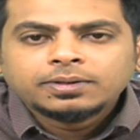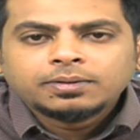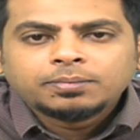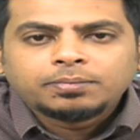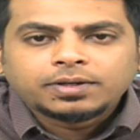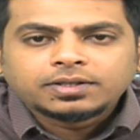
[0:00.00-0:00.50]

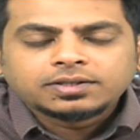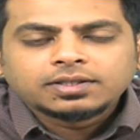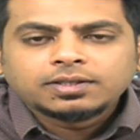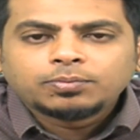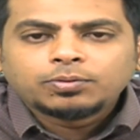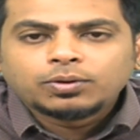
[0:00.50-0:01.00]
present
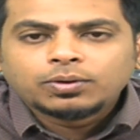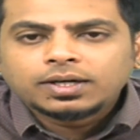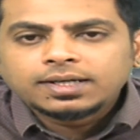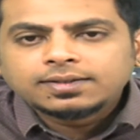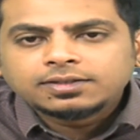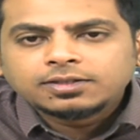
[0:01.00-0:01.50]

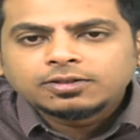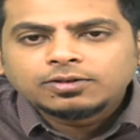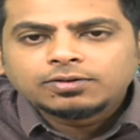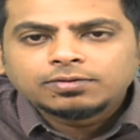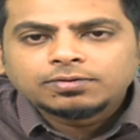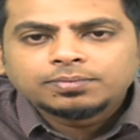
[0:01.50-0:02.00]
progressive,
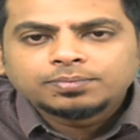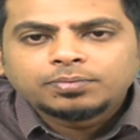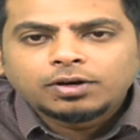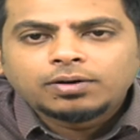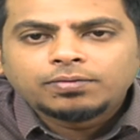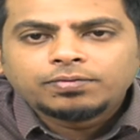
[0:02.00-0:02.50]

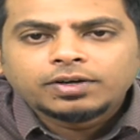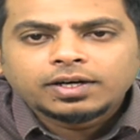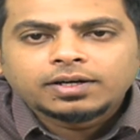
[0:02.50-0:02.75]
perfect